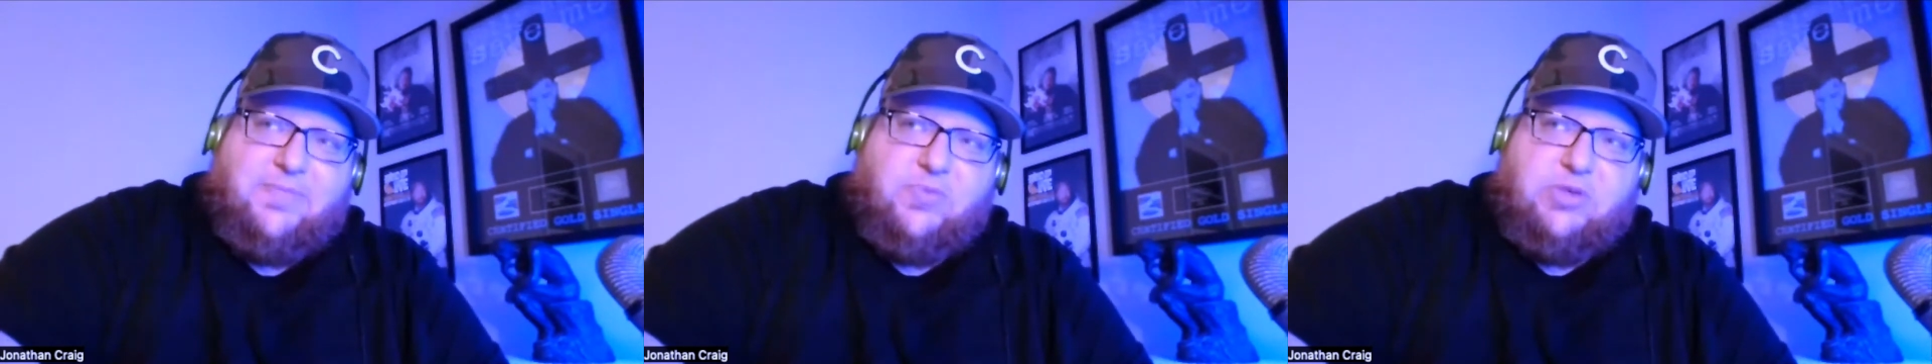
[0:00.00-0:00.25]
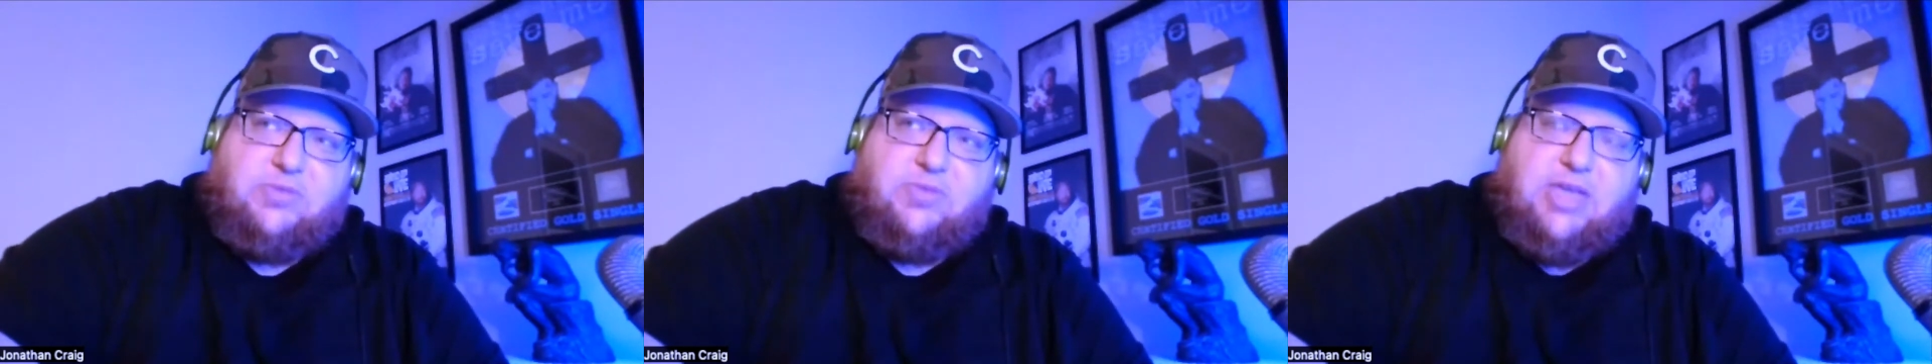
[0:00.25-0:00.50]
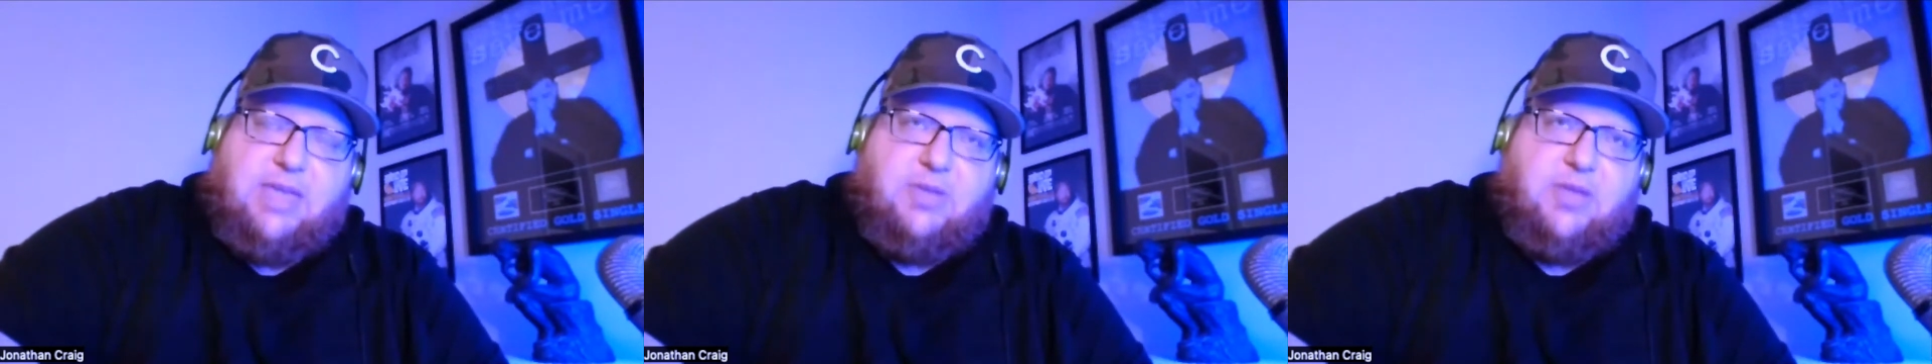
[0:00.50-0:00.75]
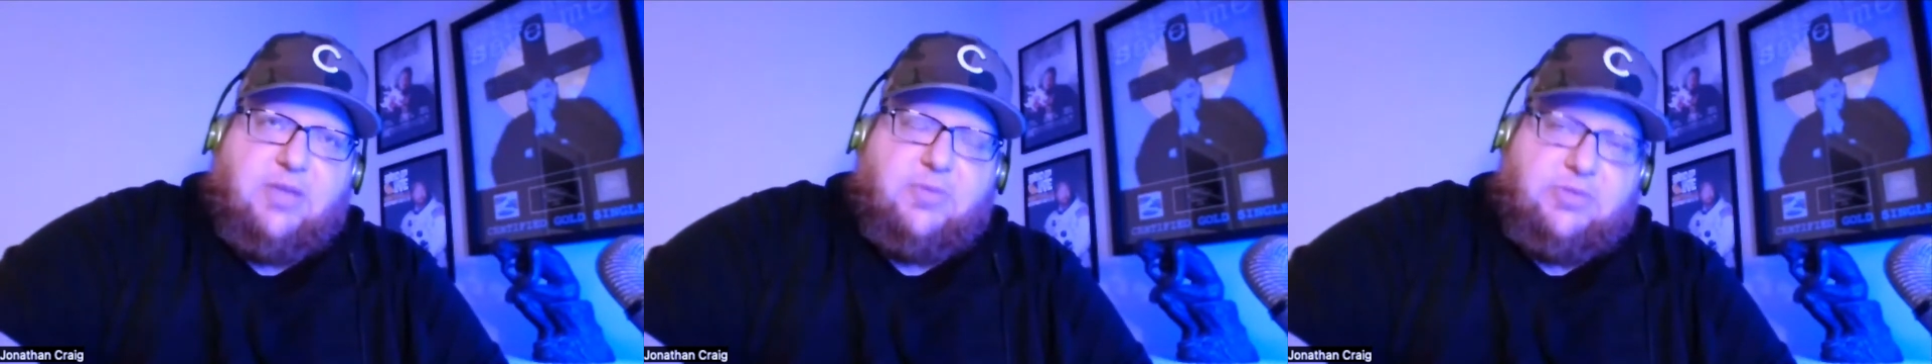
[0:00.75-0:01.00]
we
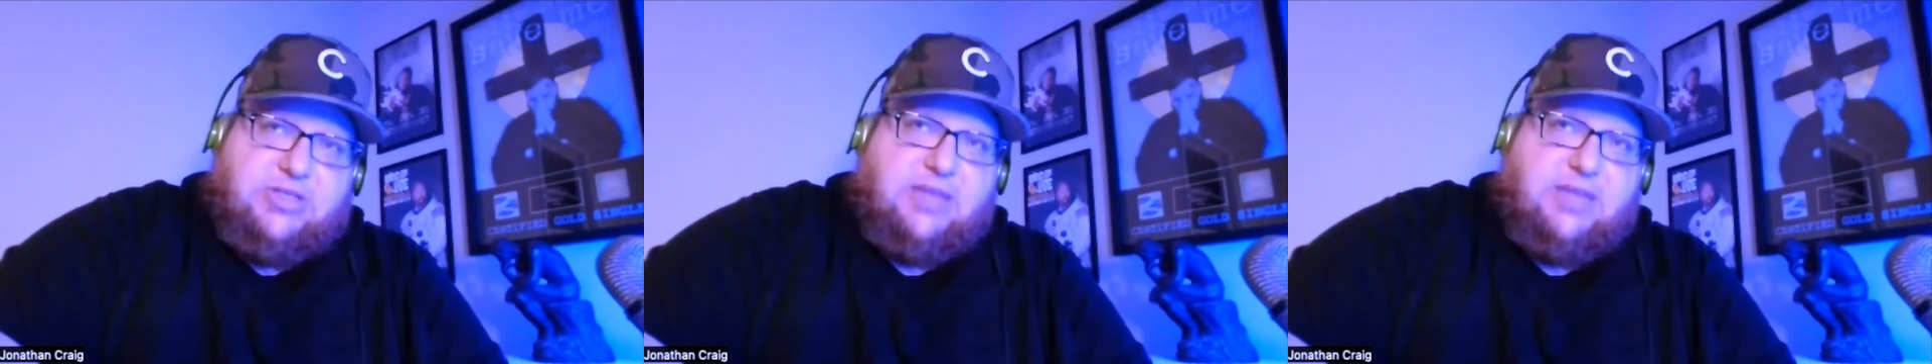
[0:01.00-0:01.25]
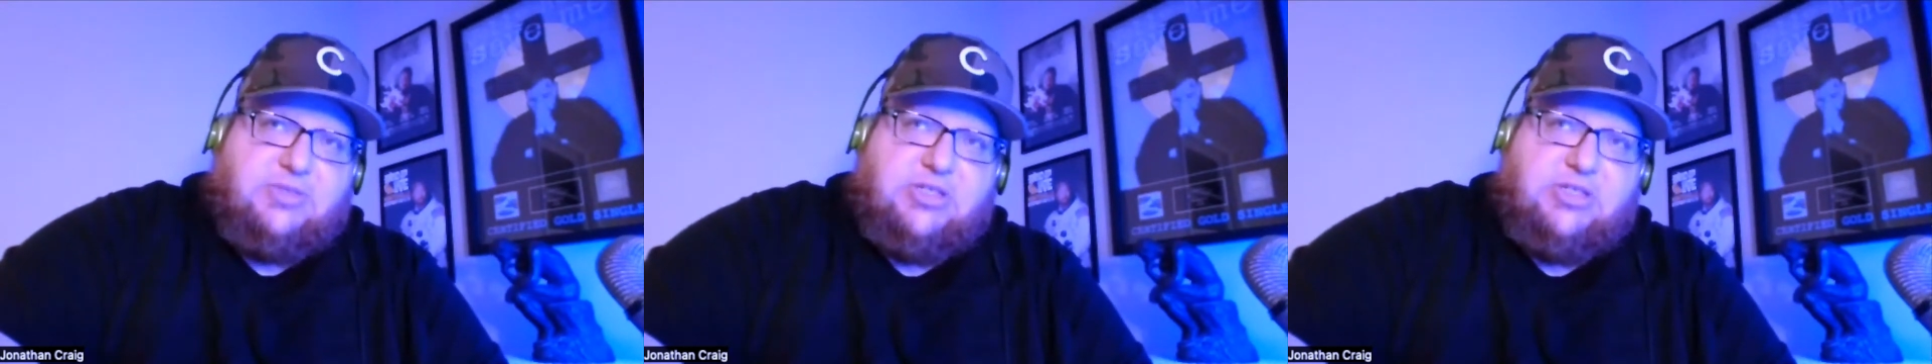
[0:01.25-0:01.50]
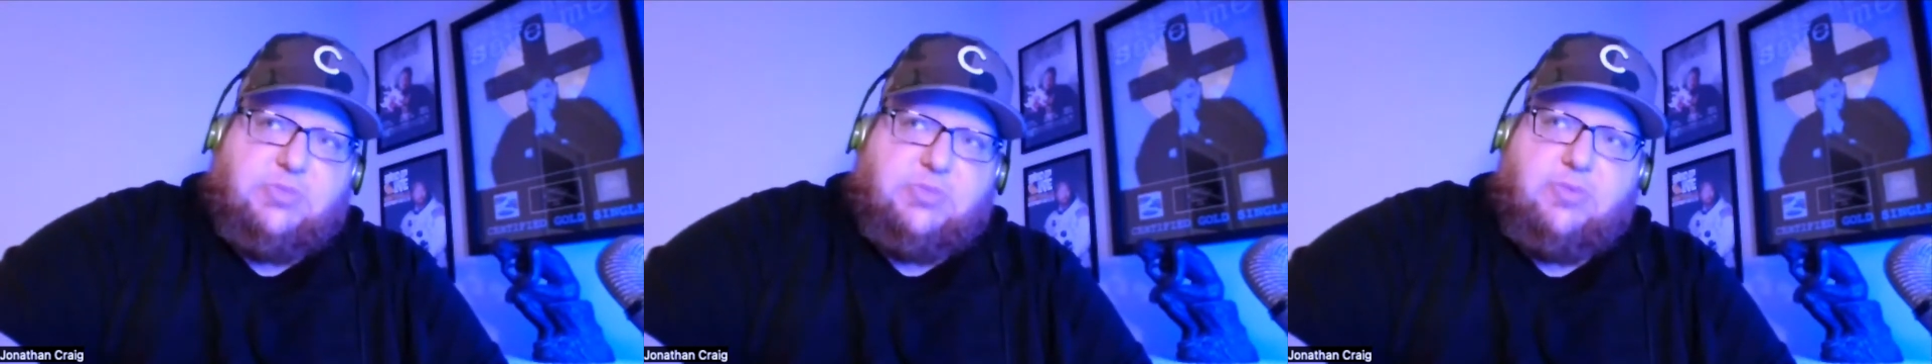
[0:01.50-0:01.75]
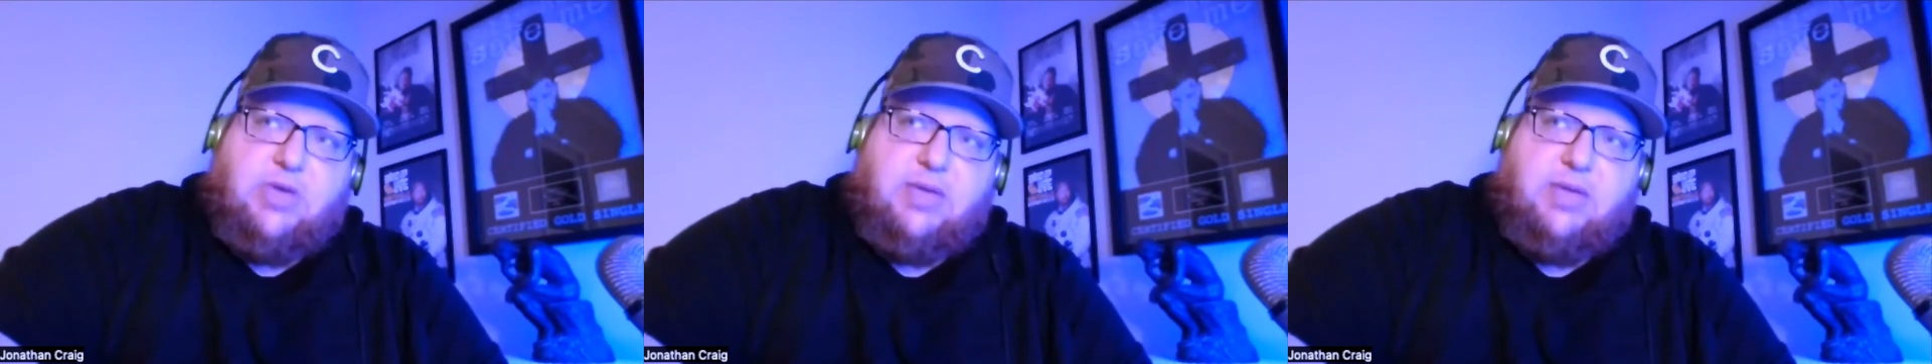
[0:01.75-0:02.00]
came up, the same 6
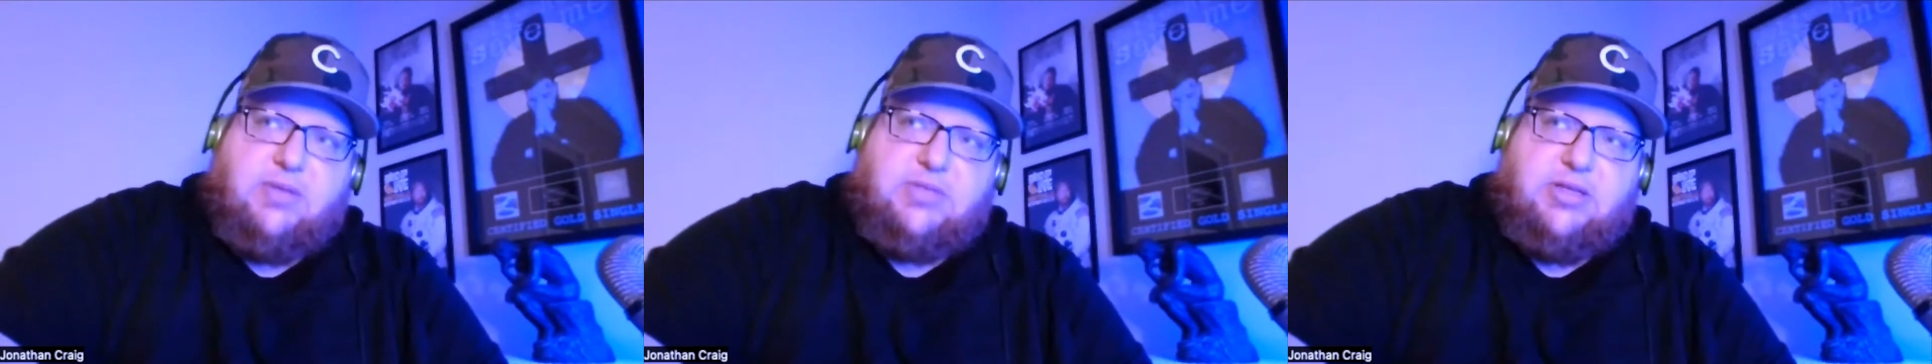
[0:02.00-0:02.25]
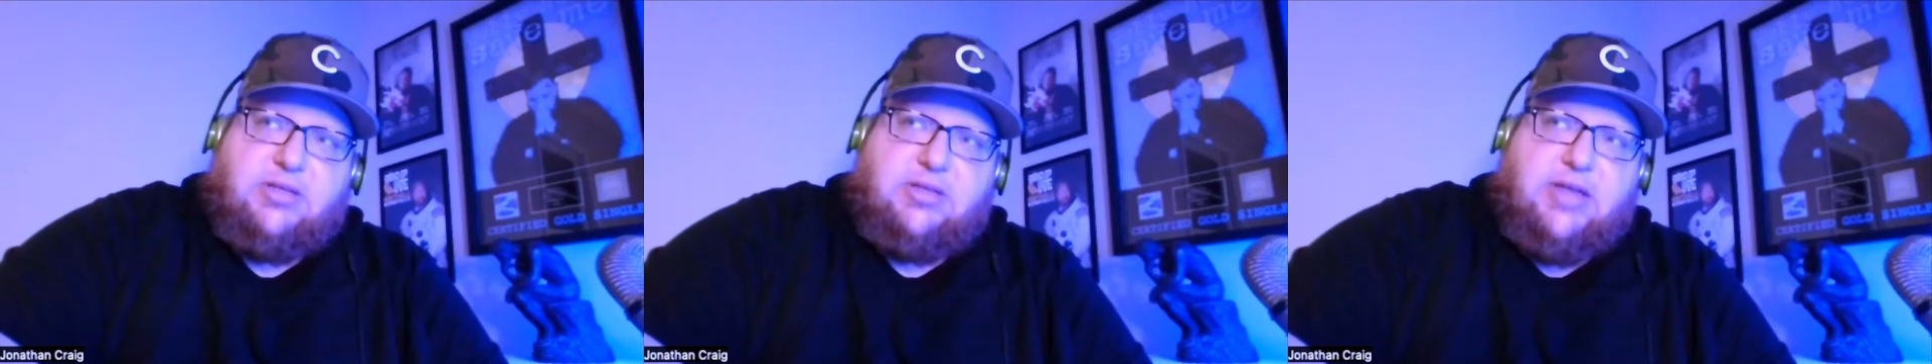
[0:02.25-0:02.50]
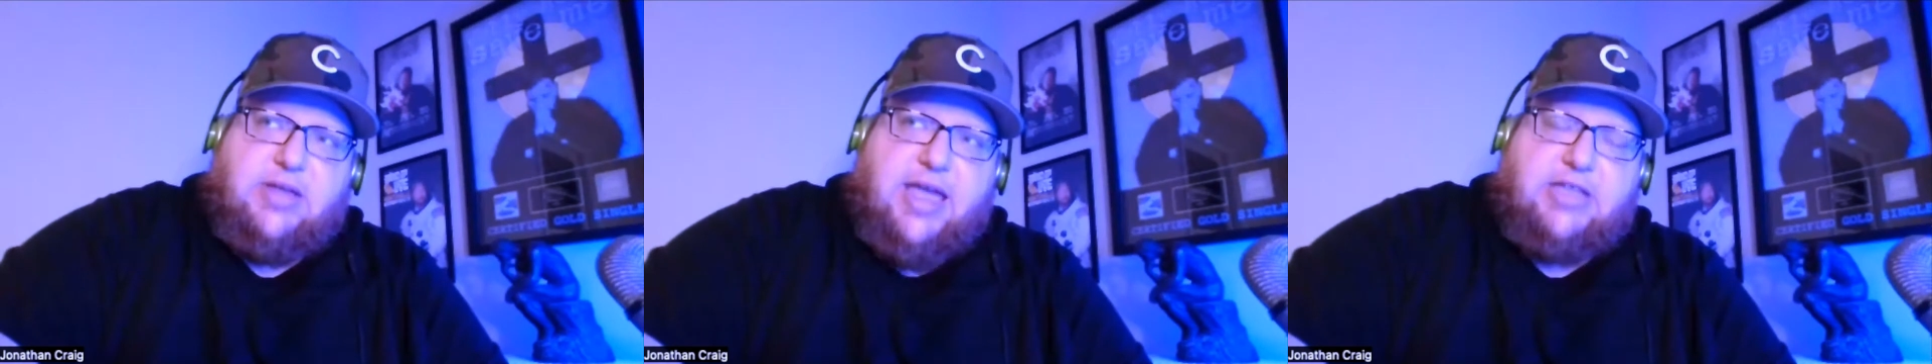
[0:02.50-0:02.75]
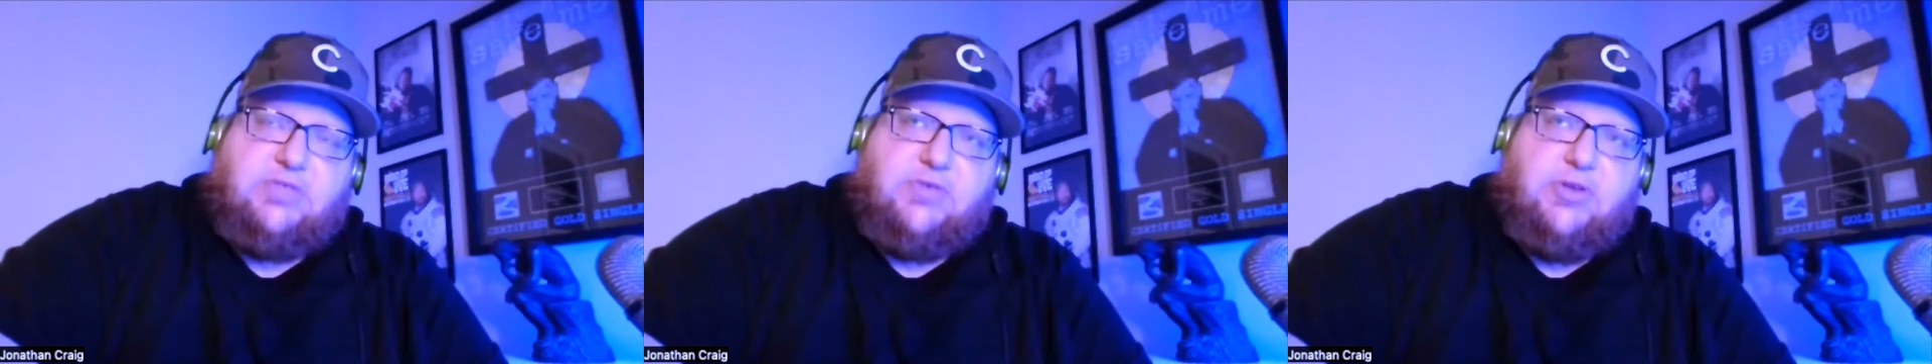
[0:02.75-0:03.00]
people came up to
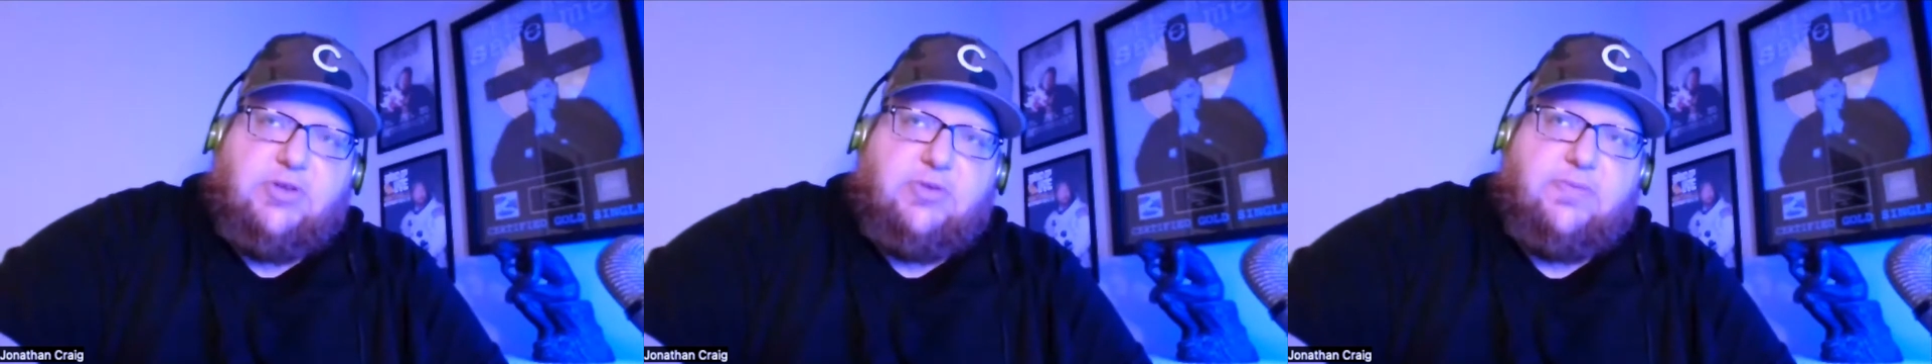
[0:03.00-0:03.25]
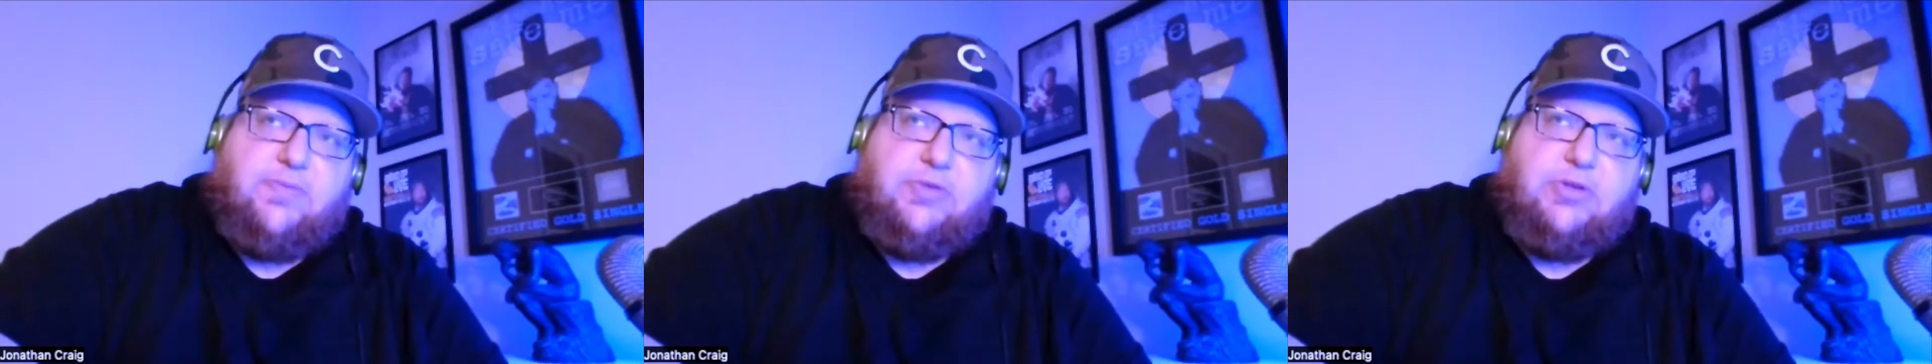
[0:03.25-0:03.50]
Nashville to